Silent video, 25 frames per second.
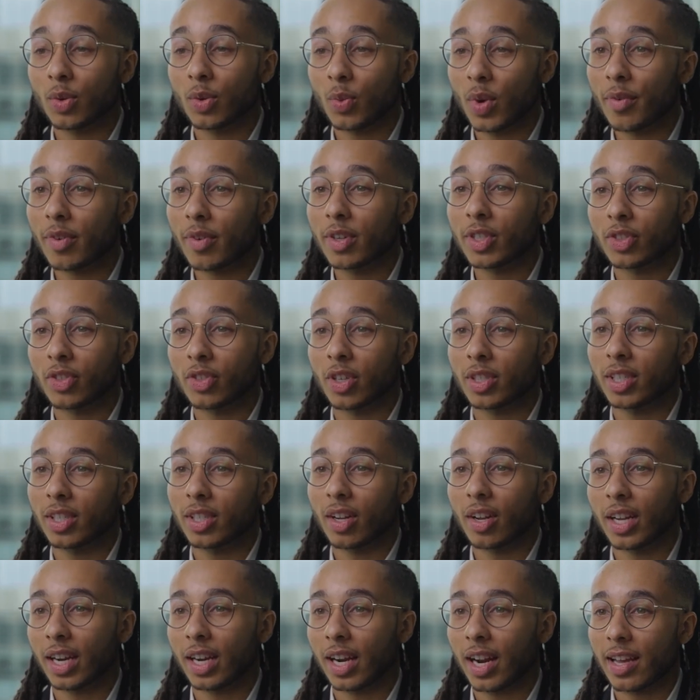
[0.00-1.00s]
we were instructed
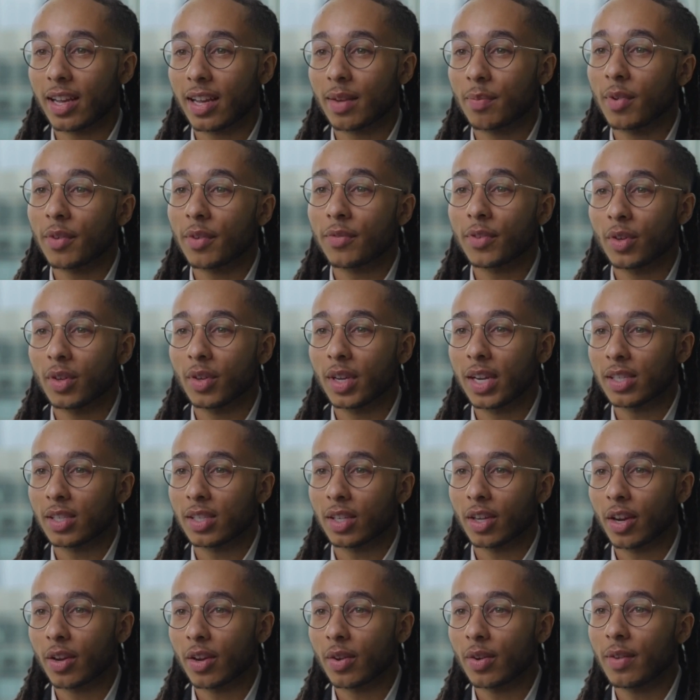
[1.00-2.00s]
on a claim a few years
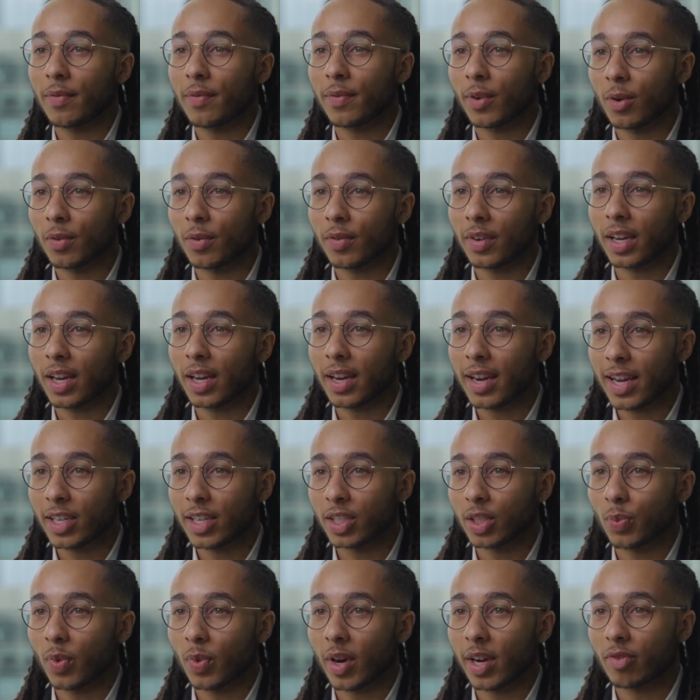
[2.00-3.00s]
ago involving a
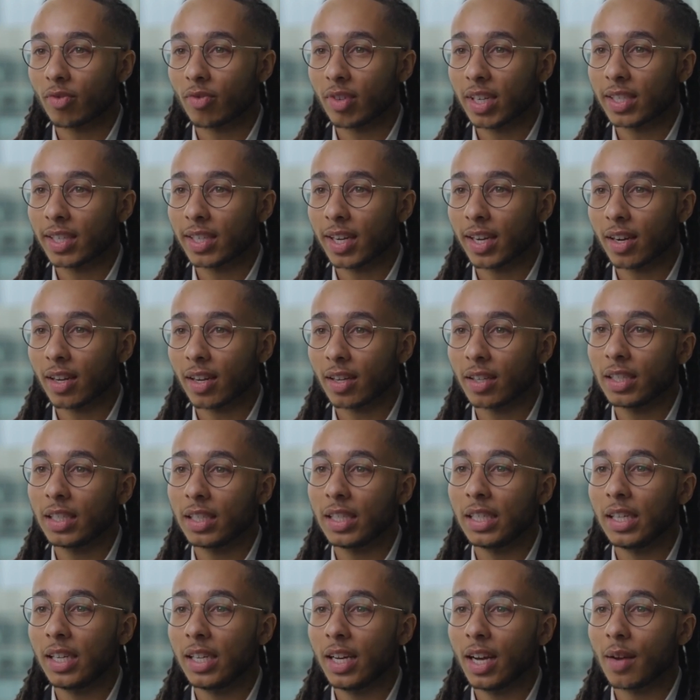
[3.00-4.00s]
nationwide retailer
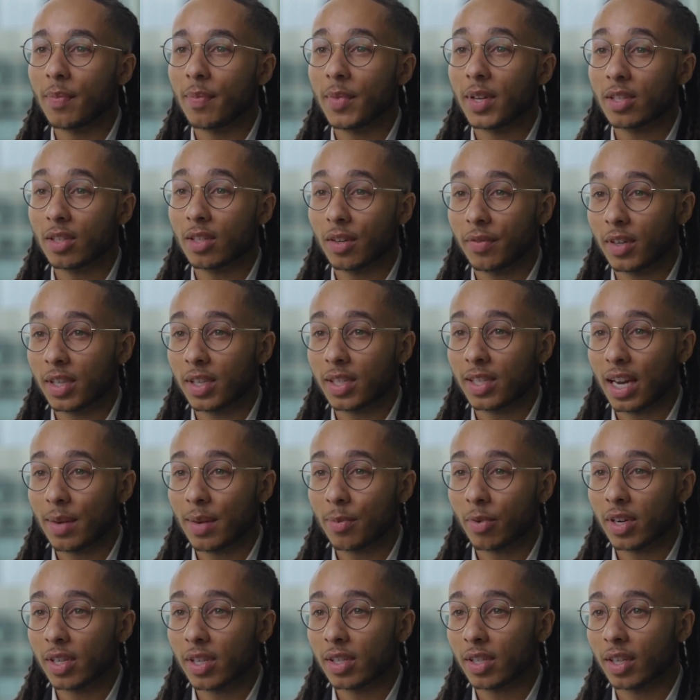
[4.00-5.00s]
that suffered a
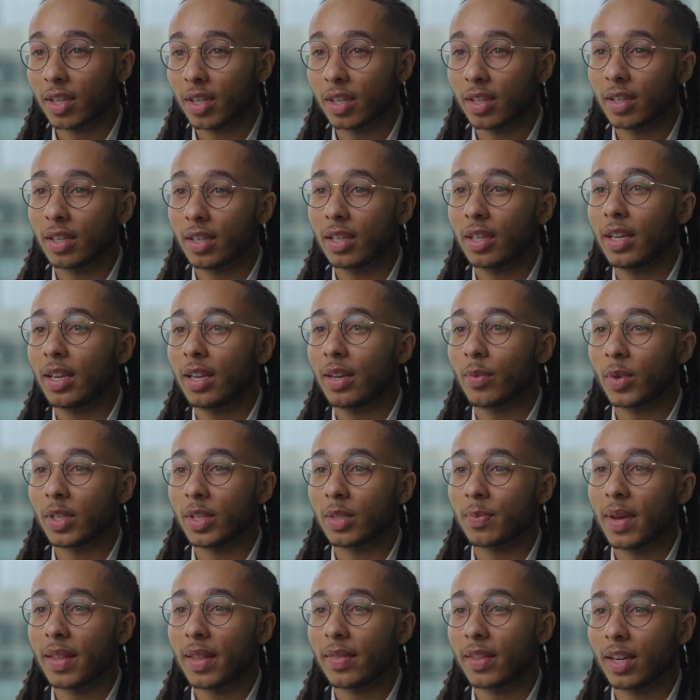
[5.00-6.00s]
cyber incident, which
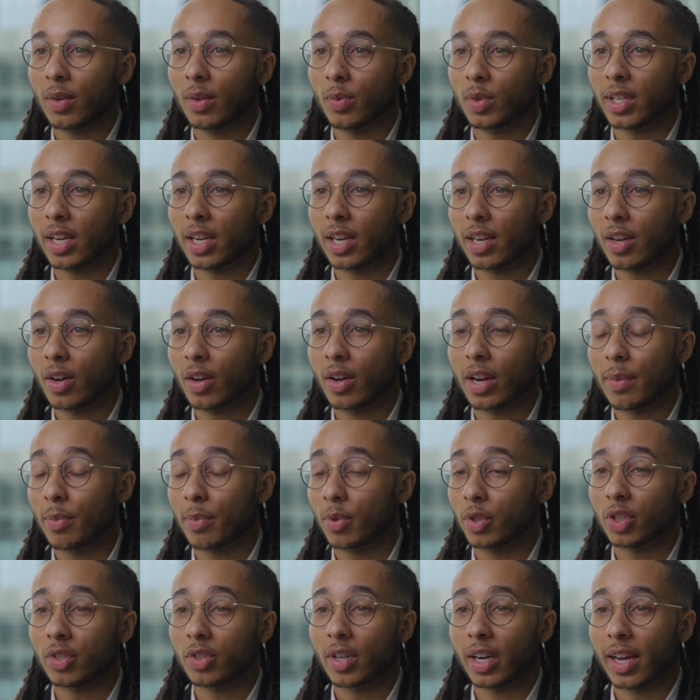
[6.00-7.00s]
meant that it was unable
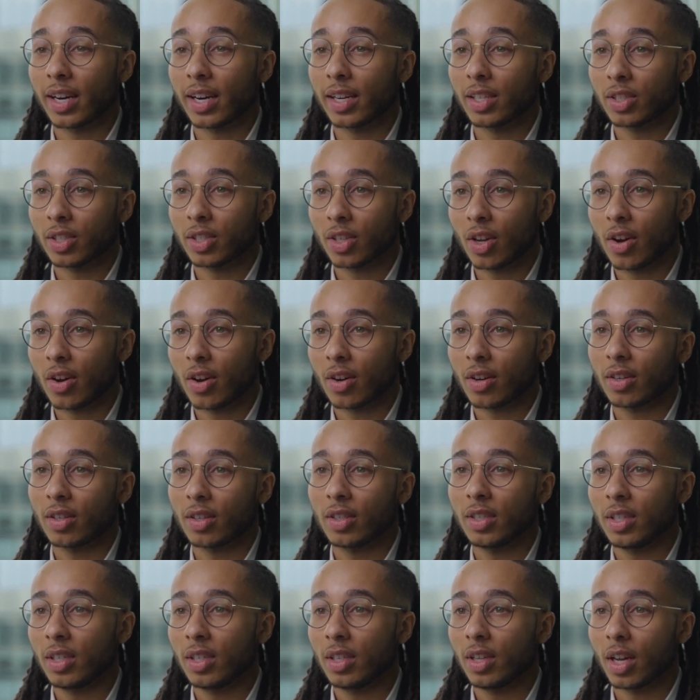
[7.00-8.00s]
to track any stock,
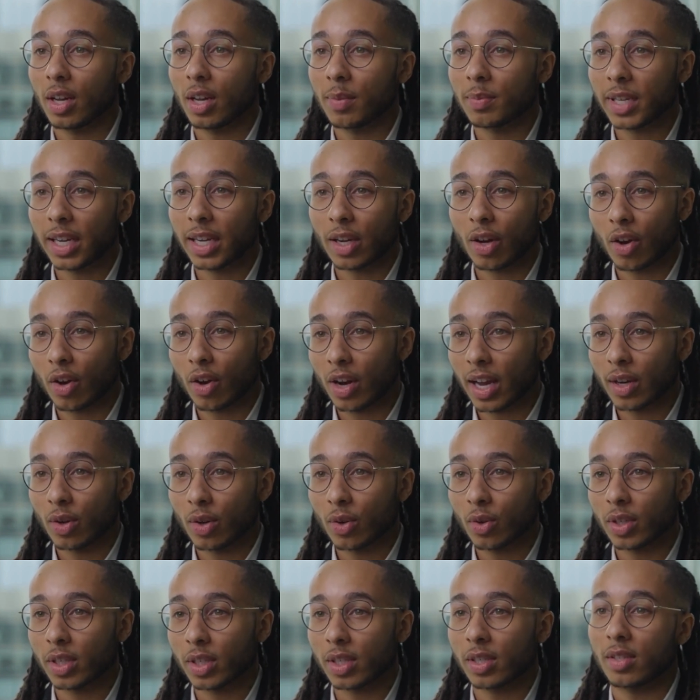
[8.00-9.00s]
take online
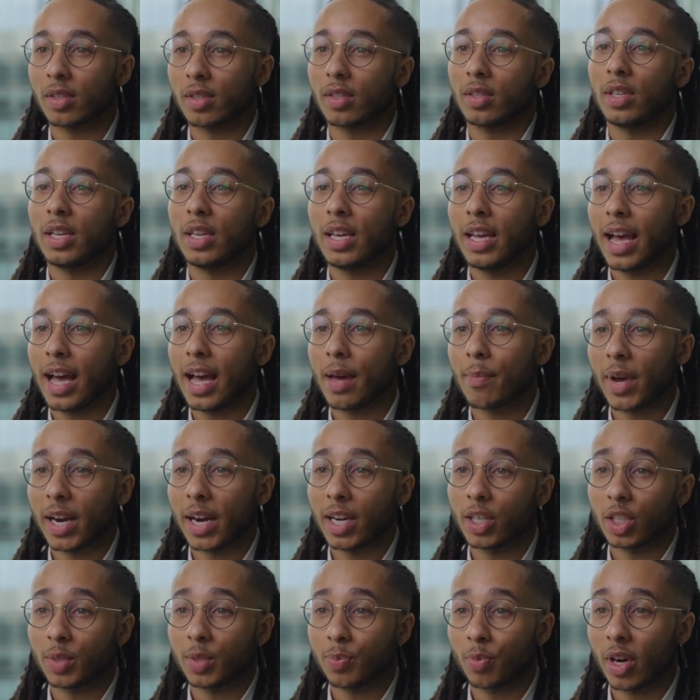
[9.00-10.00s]
orders, and
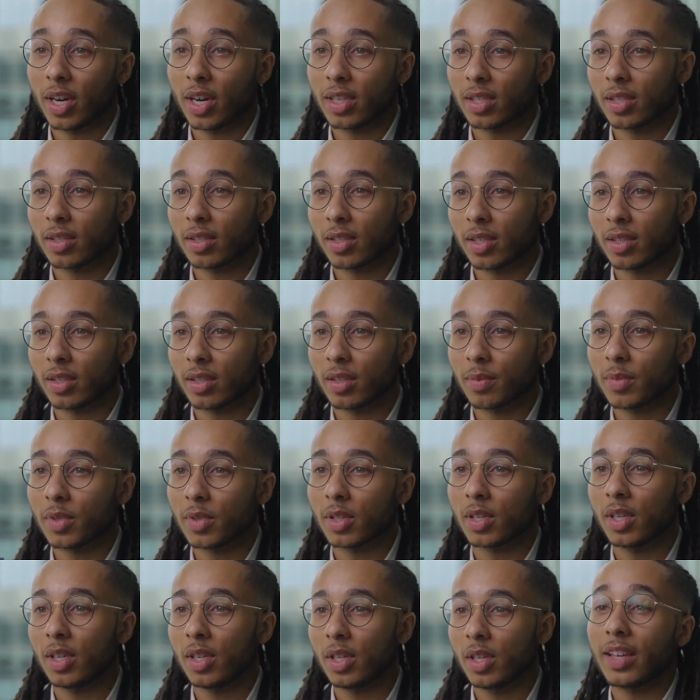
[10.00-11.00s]
manage its pricing systems.
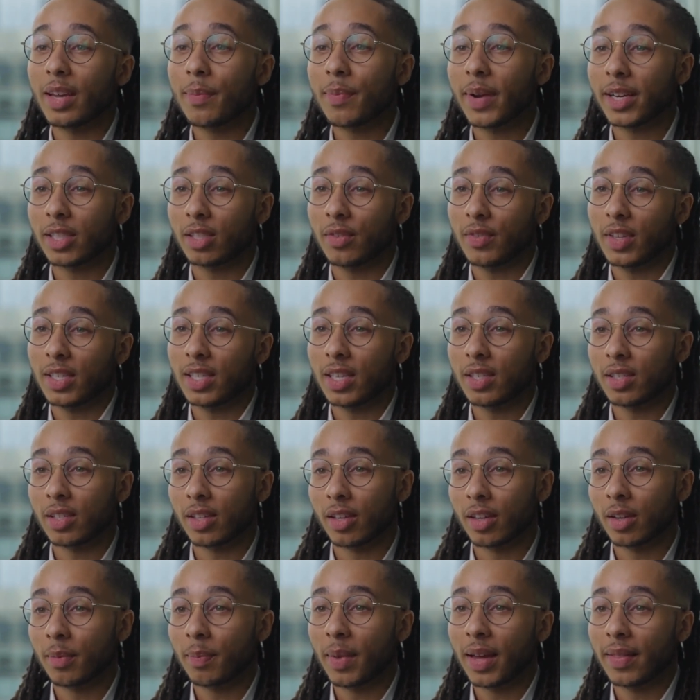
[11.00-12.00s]
The impact of this
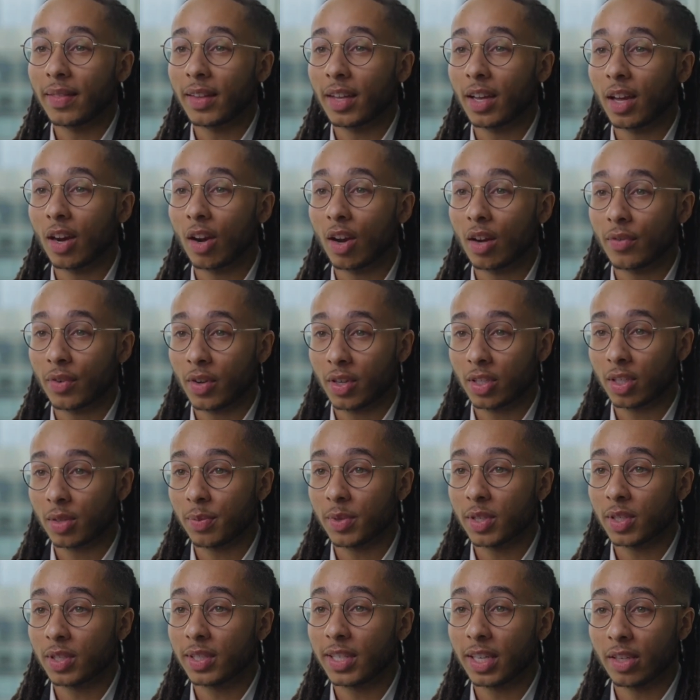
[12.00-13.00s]
incident meant that a lot of
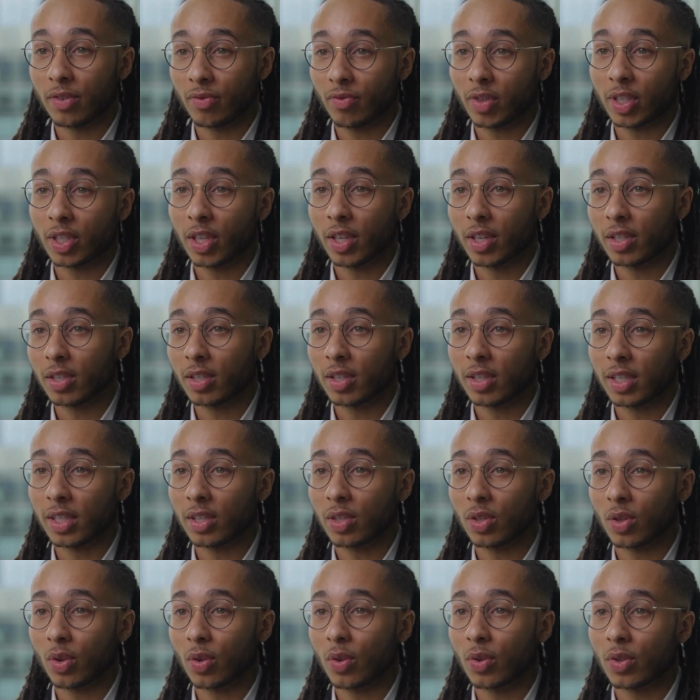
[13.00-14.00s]
customers didn't return to these
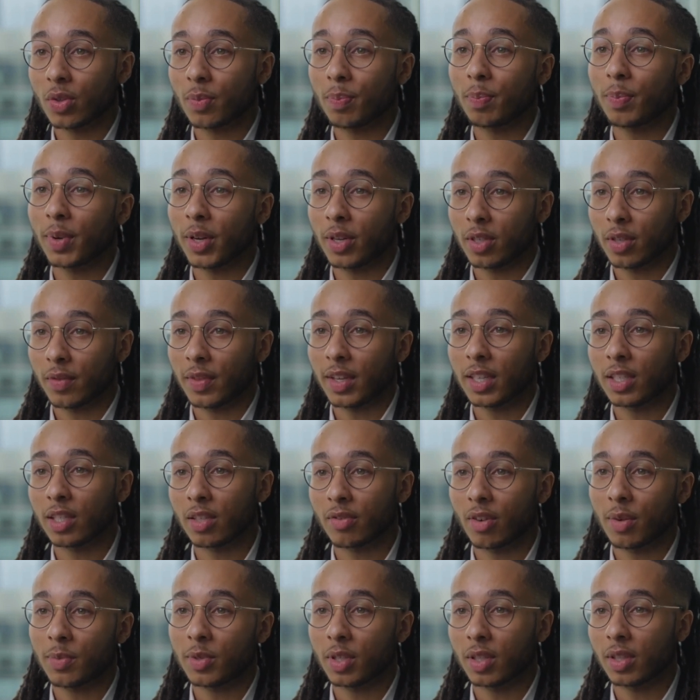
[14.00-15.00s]
stores because of the
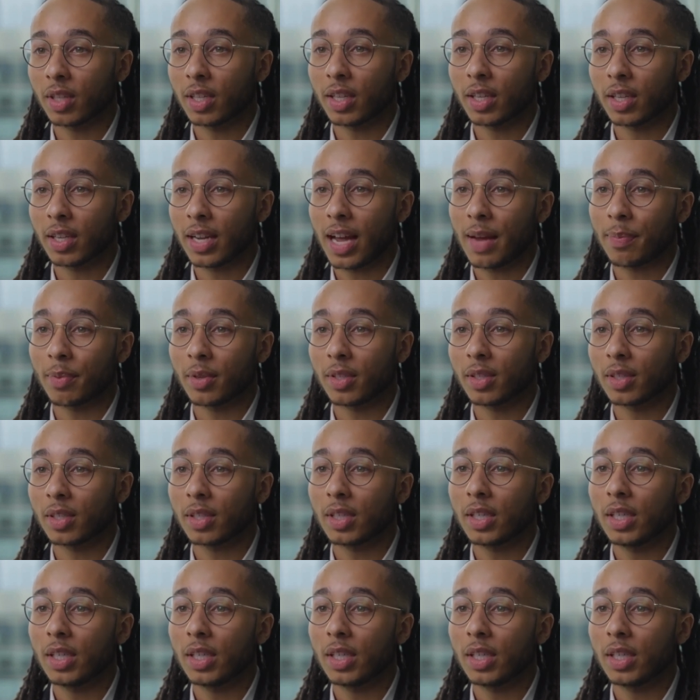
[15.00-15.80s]
interruption that had happened.